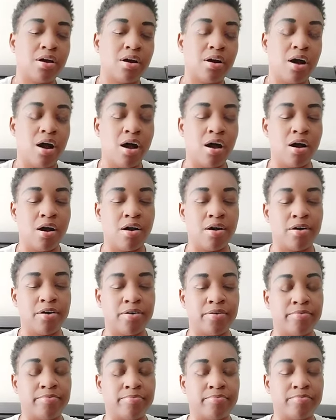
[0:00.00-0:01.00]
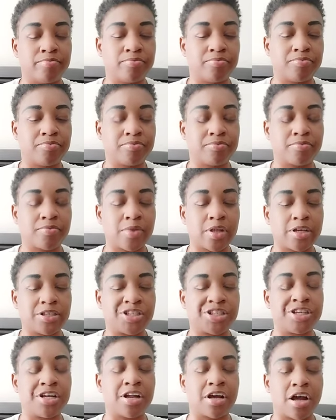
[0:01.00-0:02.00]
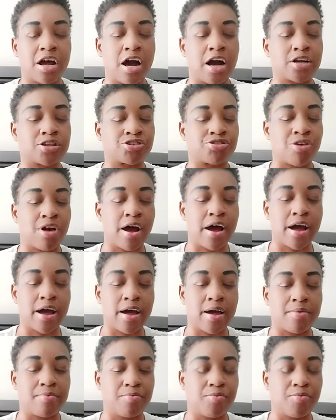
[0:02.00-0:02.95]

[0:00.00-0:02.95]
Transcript: Shinnecock tribe,